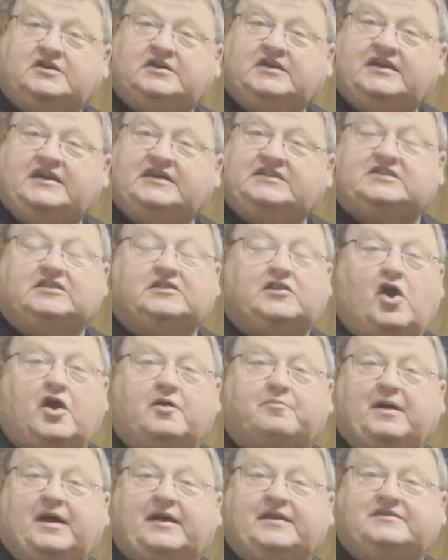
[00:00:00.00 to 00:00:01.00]
Hit the like
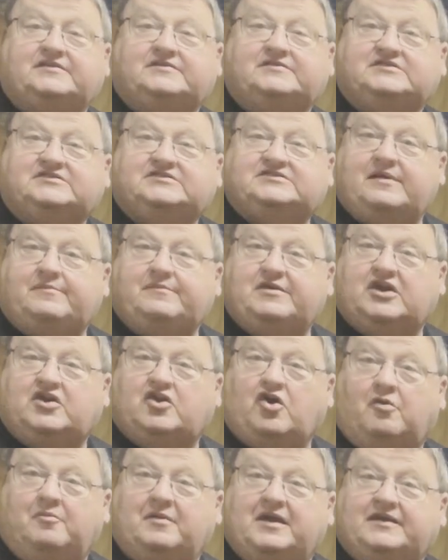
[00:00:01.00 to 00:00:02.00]
button, send me a
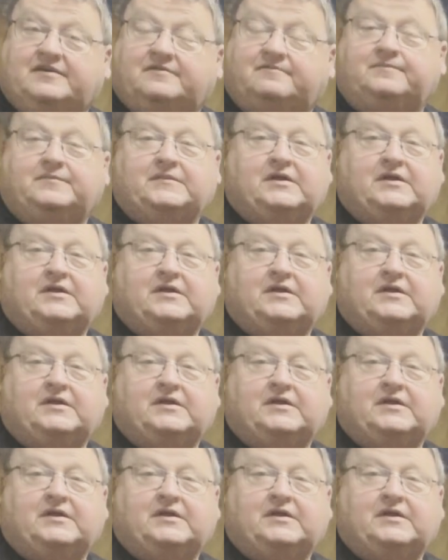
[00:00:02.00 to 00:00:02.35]
comment,